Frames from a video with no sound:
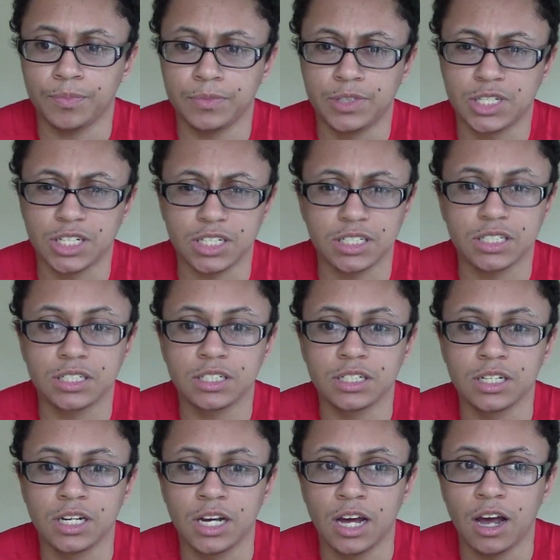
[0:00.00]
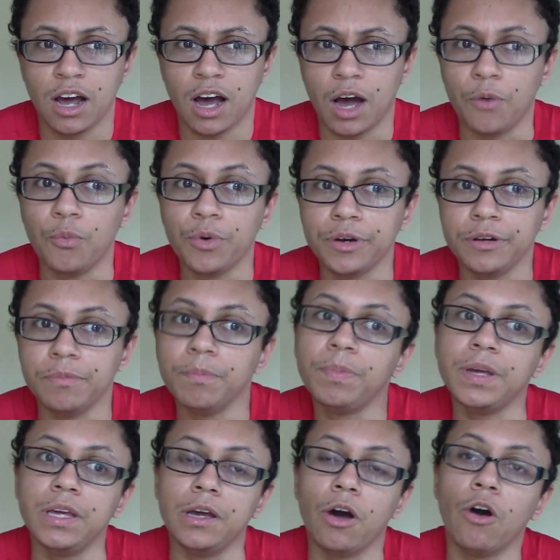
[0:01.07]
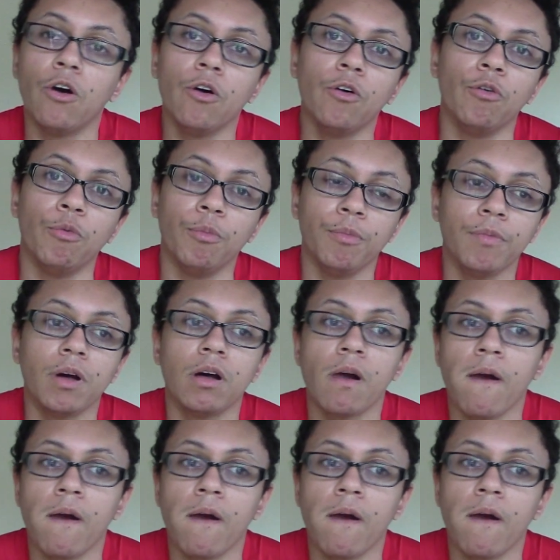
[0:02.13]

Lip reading: just I wouldn't be home,